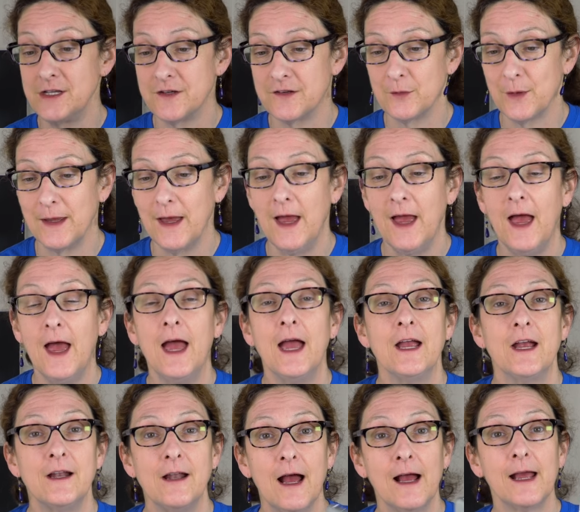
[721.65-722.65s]
hinges, well,
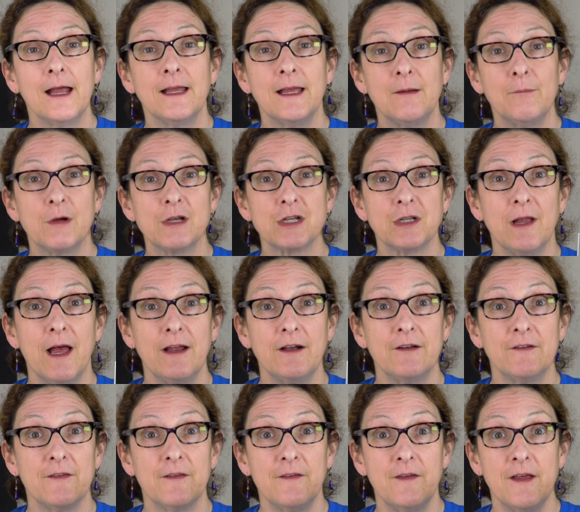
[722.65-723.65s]
you're not going to get much
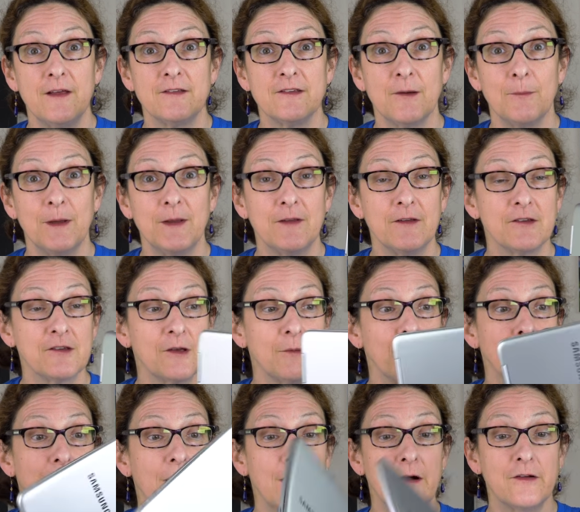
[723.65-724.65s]
lighter than this. I mean, this
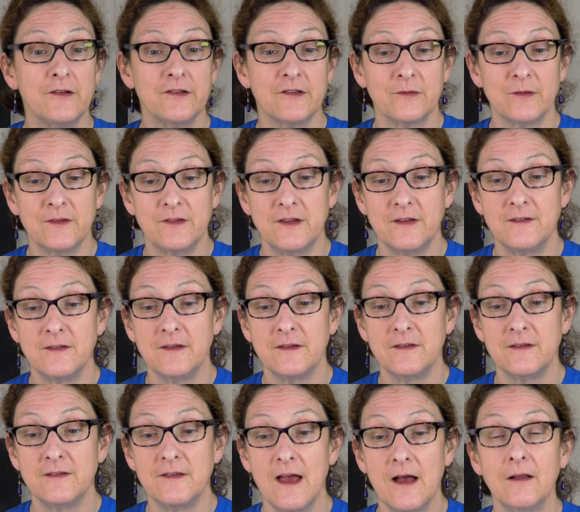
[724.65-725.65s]
compares to
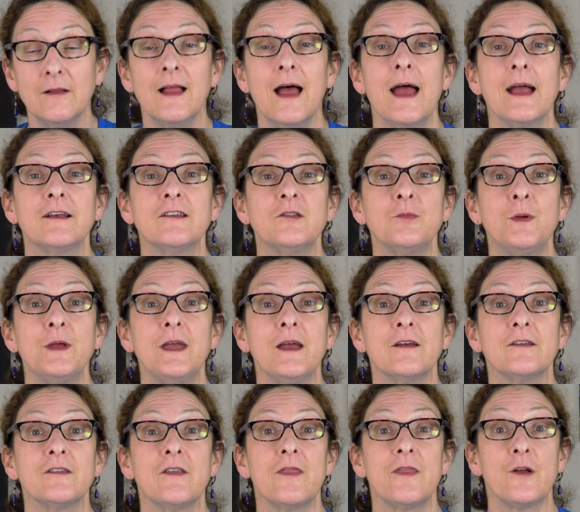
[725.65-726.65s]
the Dell
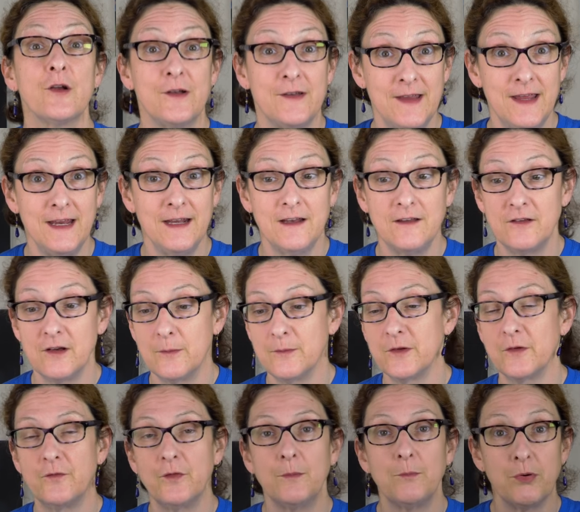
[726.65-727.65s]
XPS 13 in
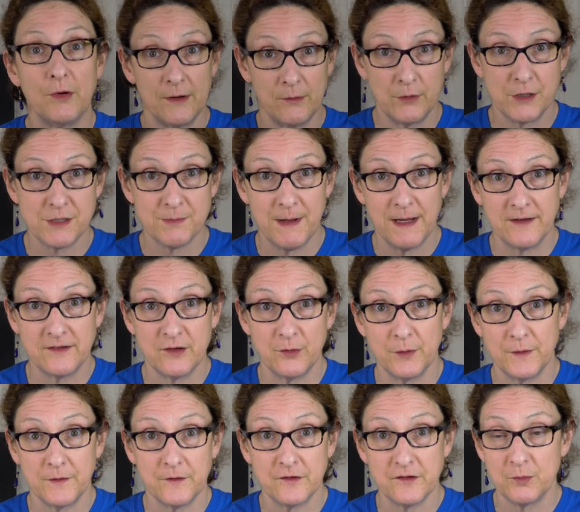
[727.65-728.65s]
terms of footprint, which makes
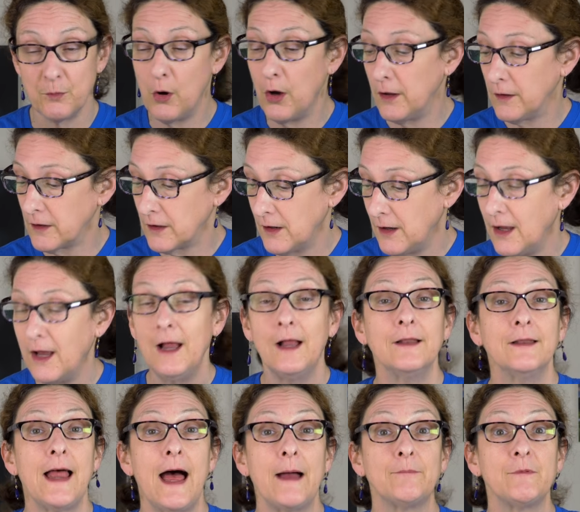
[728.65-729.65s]
it one of the smaller
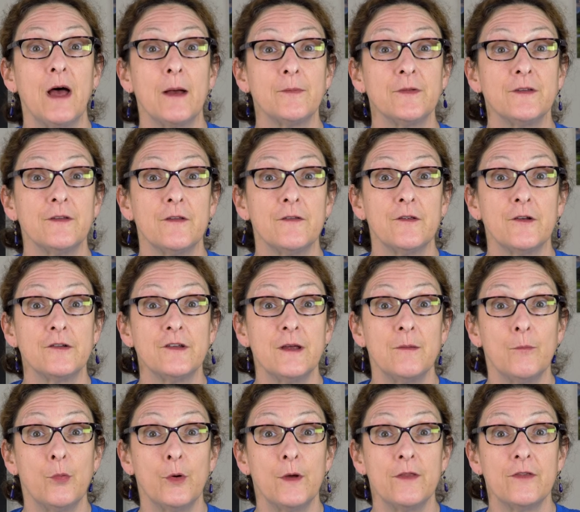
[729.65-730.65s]
laptops in the
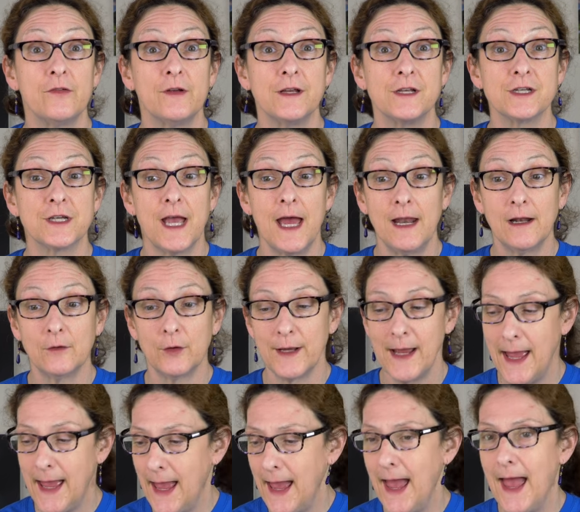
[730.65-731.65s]
13.3-inch
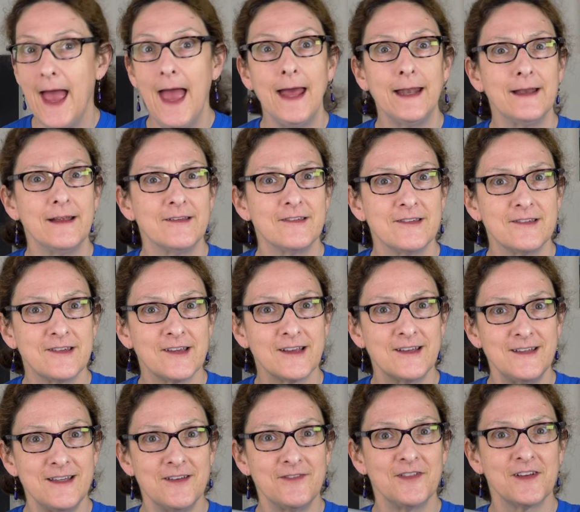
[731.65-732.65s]
category, and it's
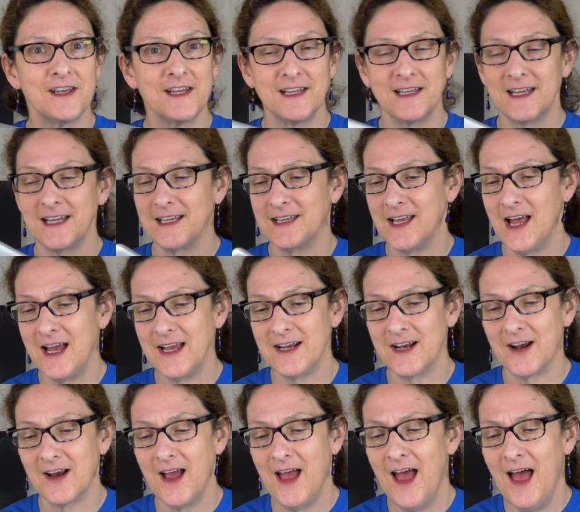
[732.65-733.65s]
significantly
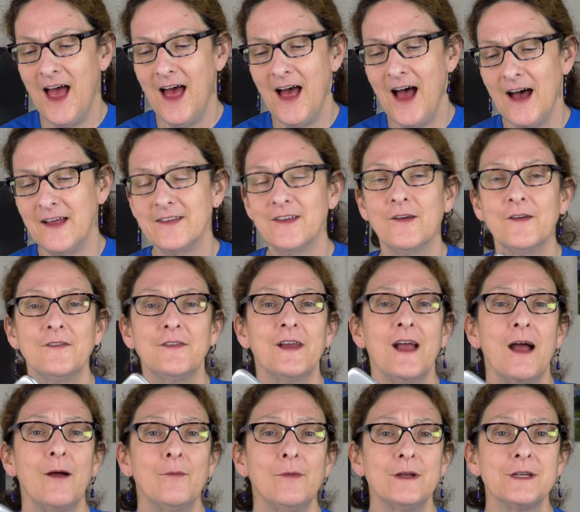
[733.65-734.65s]
lighter. The only
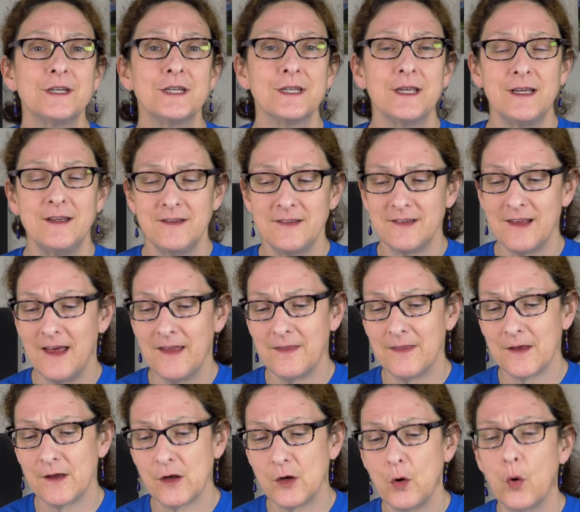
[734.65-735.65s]
thing I wish is
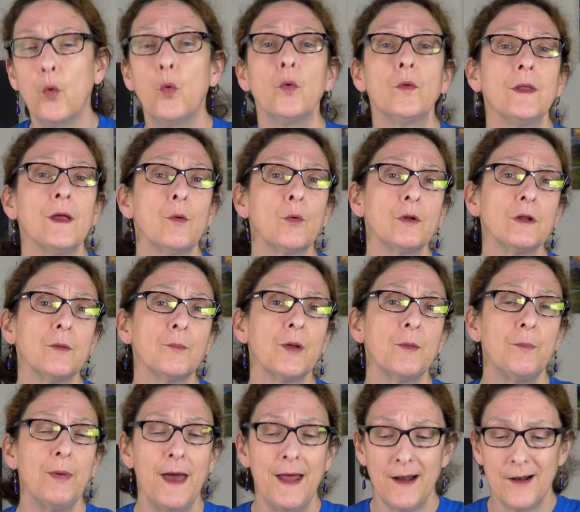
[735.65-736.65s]
that the cooling were a little
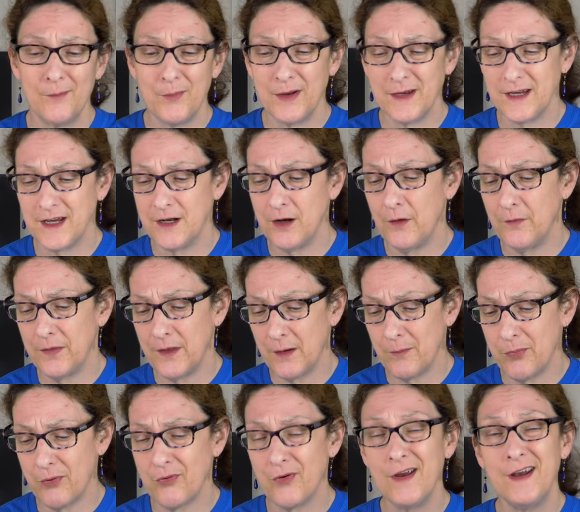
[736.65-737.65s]
bit better, but you know,
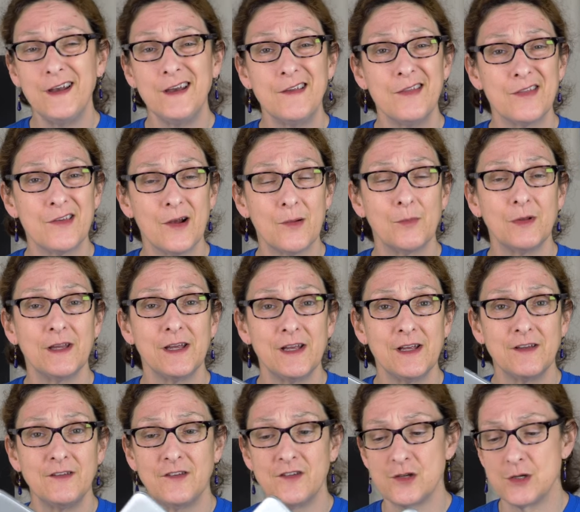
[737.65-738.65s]
they're pretty
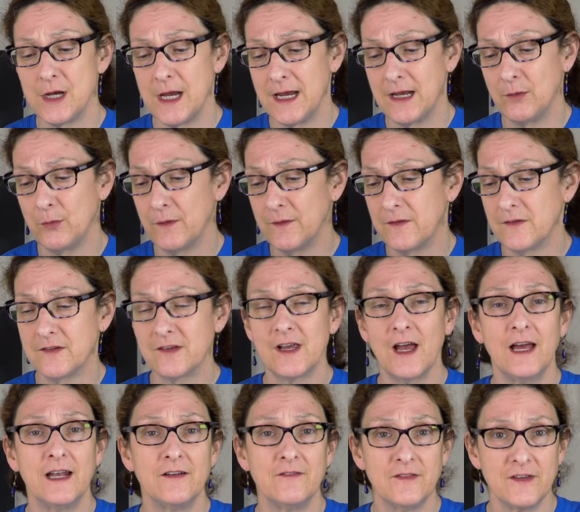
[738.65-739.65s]
thermally constrained with this
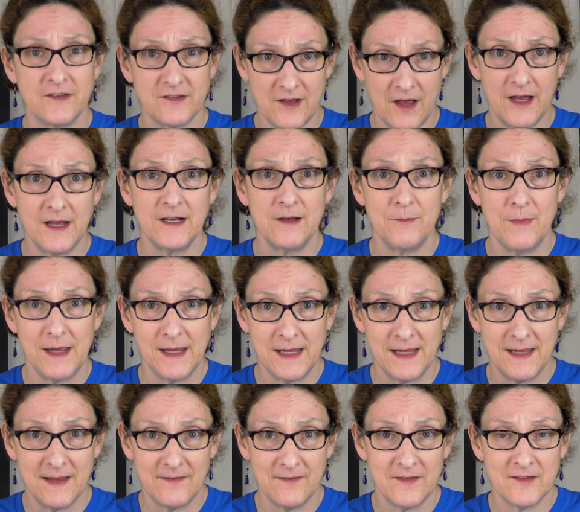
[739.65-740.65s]
kind of design and
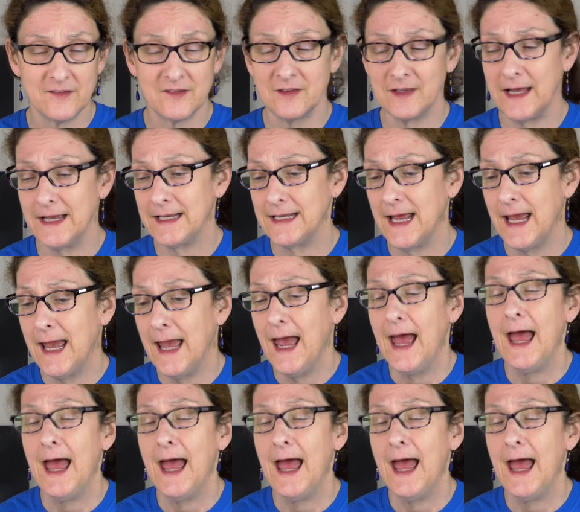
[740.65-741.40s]
making it this light.